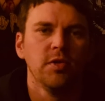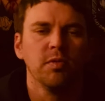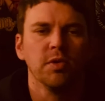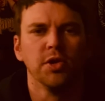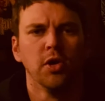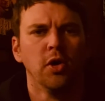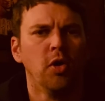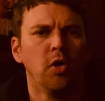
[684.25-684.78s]
when
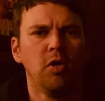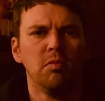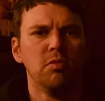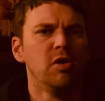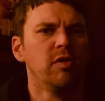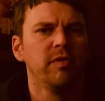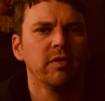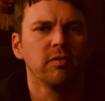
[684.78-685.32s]
the whole
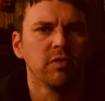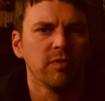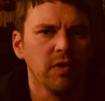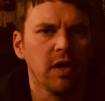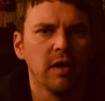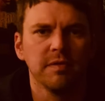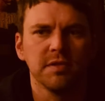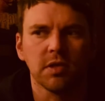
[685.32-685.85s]
movie
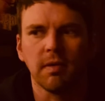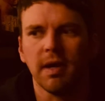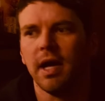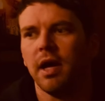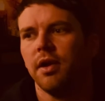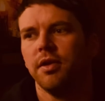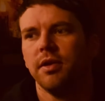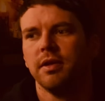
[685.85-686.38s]
revolves
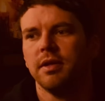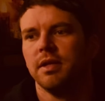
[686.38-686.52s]
around